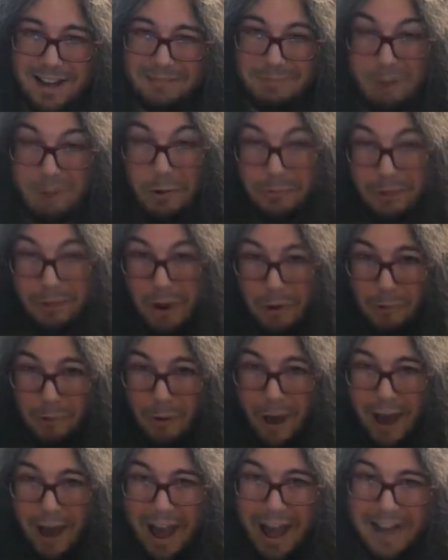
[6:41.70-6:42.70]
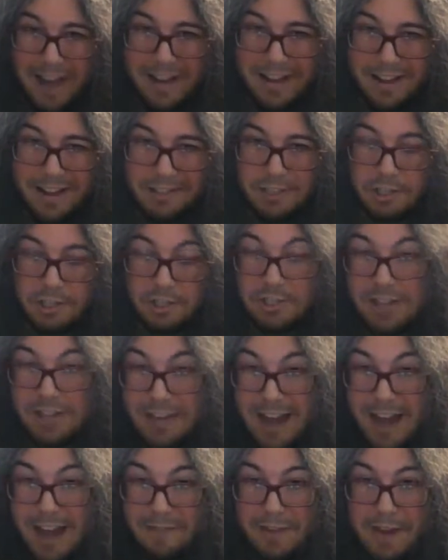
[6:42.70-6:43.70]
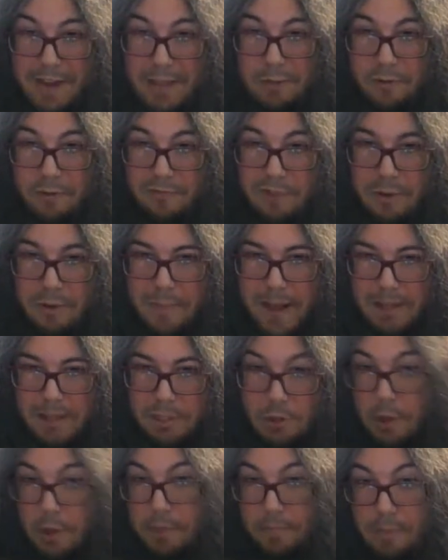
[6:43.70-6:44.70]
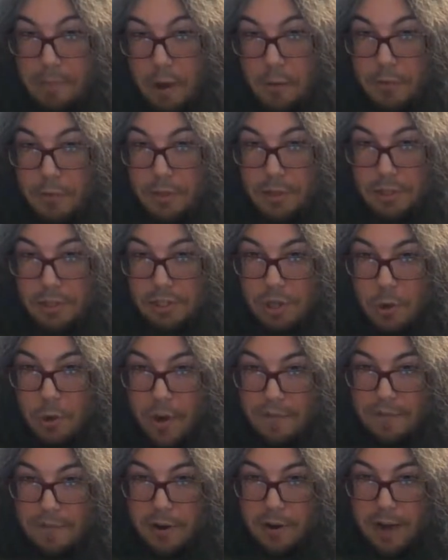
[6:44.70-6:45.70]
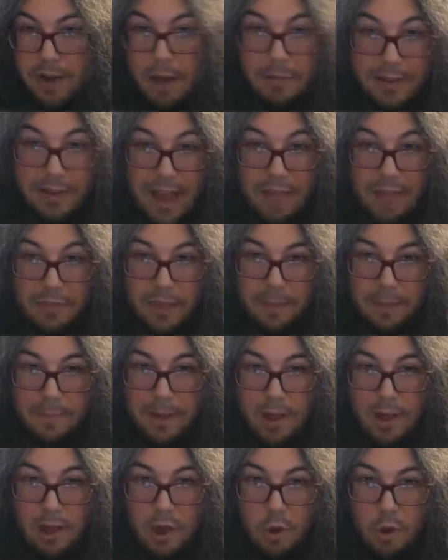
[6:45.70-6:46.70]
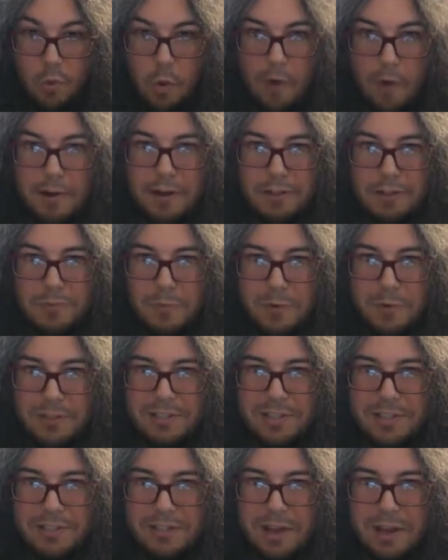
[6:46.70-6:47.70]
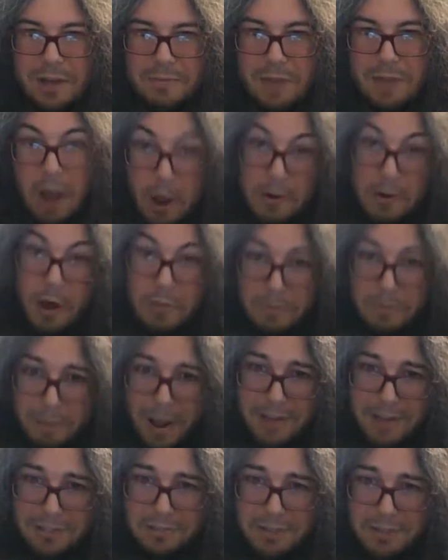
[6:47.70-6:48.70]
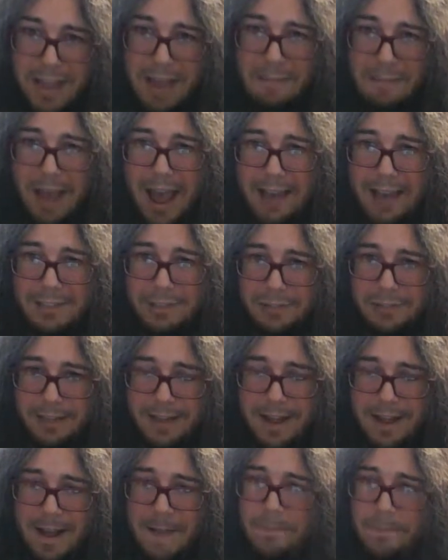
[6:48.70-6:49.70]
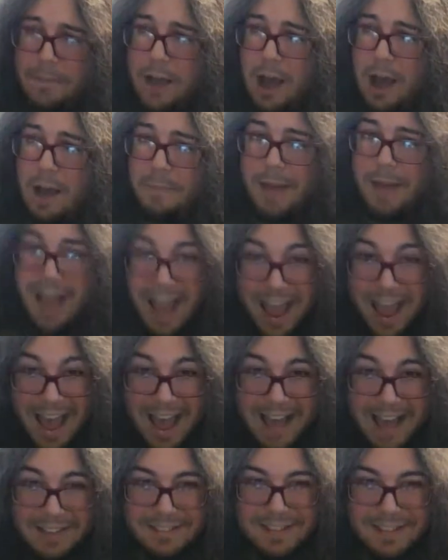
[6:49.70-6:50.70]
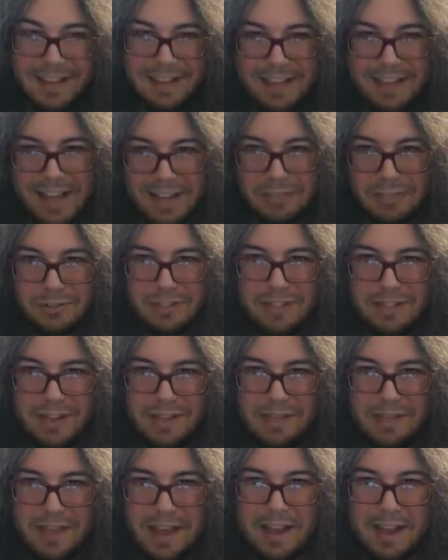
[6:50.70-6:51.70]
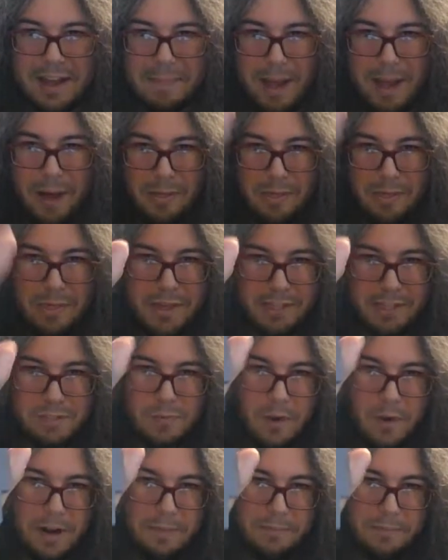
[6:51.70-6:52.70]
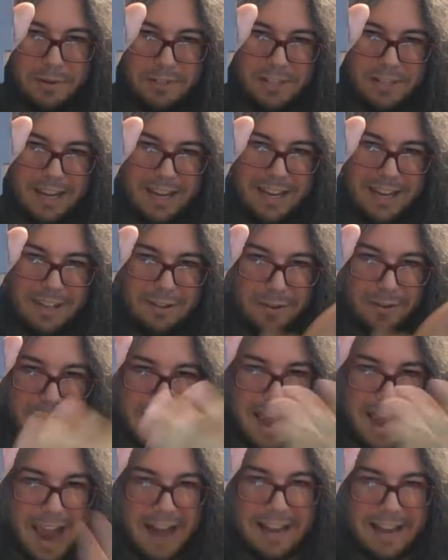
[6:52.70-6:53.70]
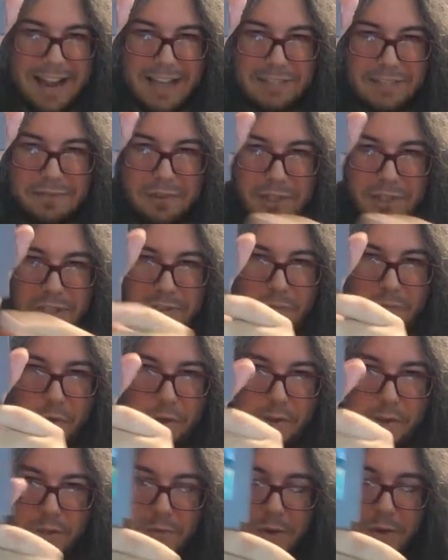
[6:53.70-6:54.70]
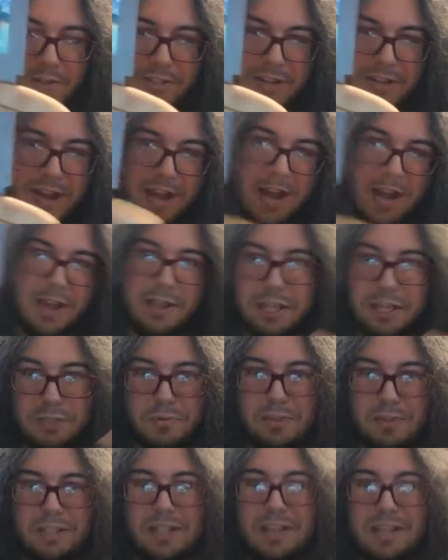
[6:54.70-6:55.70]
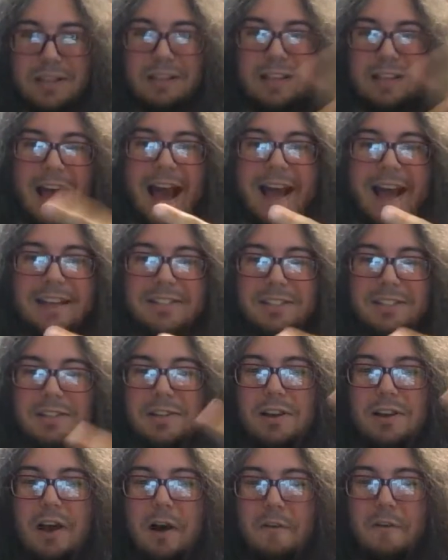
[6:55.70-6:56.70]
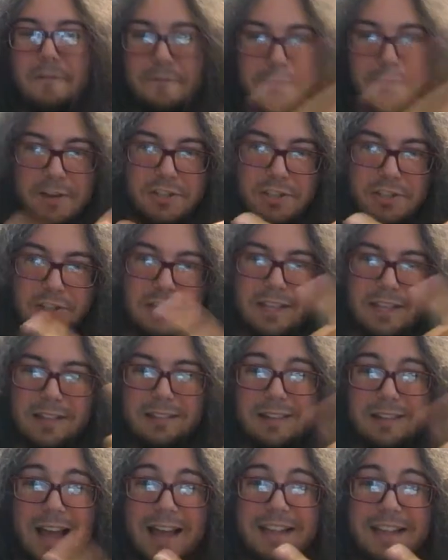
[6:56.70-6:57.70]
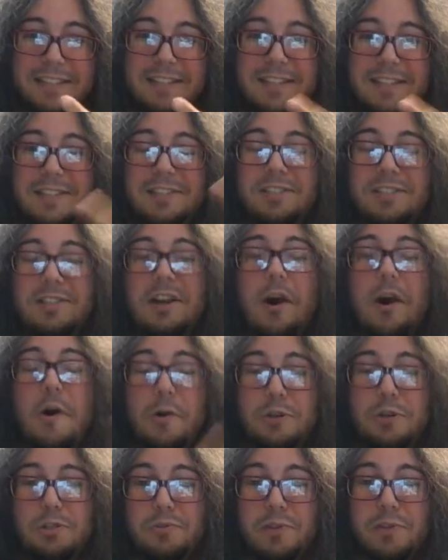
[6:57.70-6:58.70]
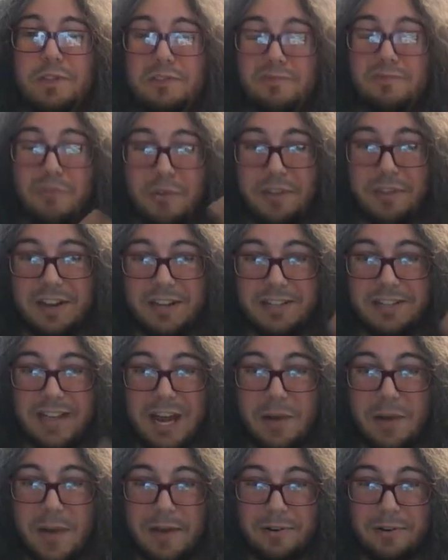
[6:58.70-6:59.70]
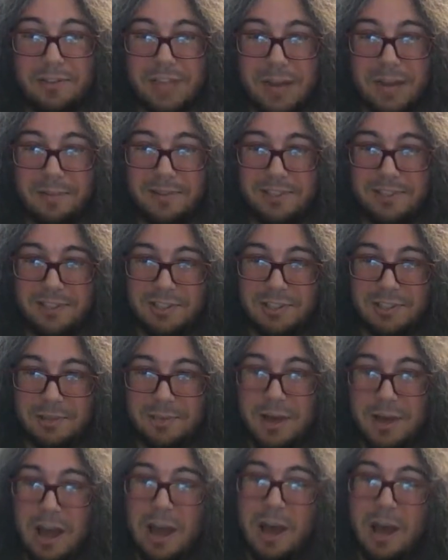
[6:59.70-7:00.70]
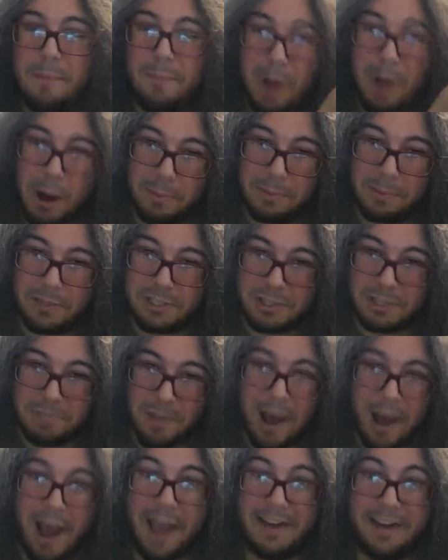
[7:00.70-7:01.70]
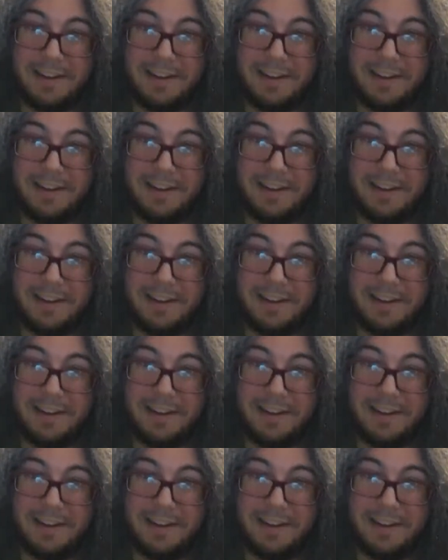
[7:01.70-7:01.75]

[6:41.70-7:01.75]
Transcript: Don't know why, just didn't have either of them and saw them both, so I figured I would get them. Warios Woods is another puzzle game, actually, and interesting thing about this one in particular, the NES version of Warios Woods, this was the last officially licensed cartridge for the Nintendo Entertainment System published by